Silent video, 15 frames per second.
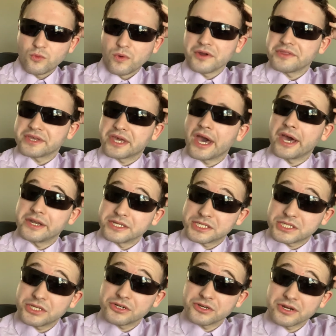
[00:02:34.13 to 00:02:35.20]
where the
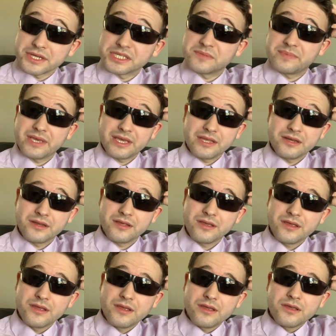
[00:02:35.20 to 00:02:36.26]
connoisseur has been
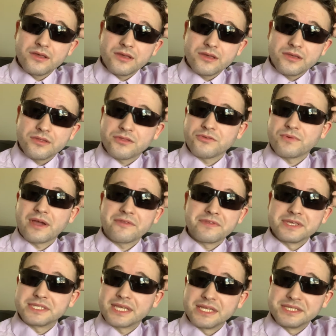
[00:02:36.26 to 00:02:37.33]
throughout
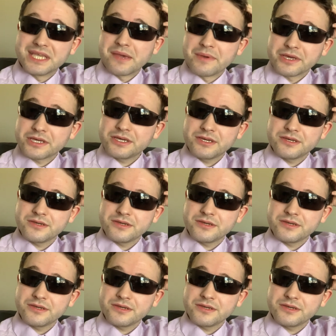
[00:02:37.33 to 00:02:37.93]
this endemic.